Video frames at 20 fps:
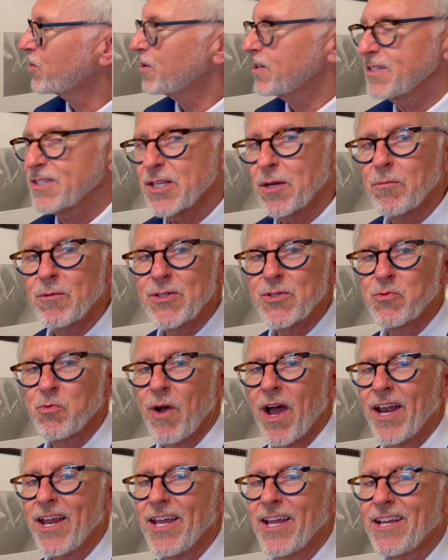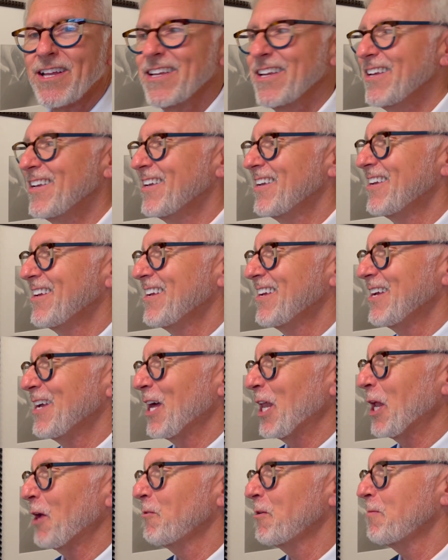at someone's wedding.
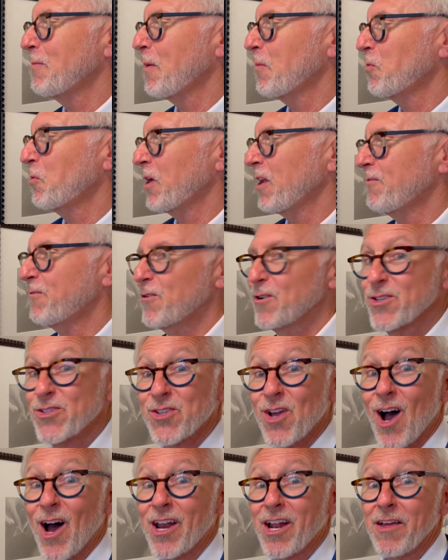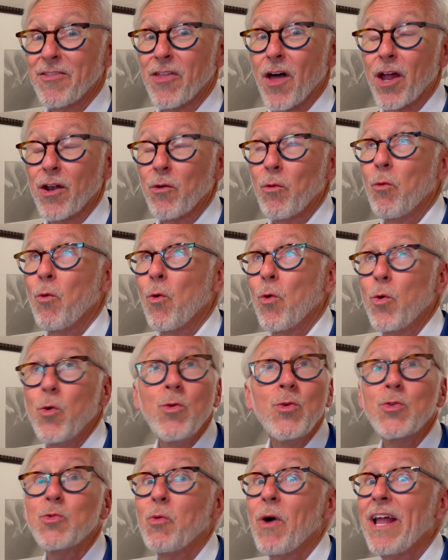And I remember when I first saw it, I thought,
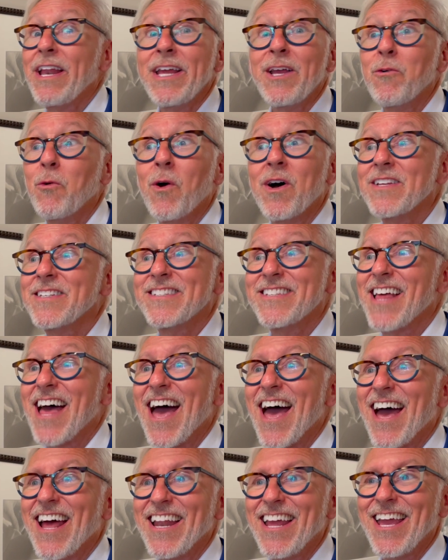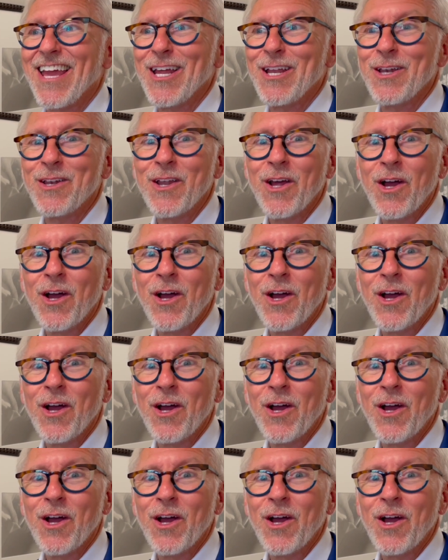whose wedding was that? And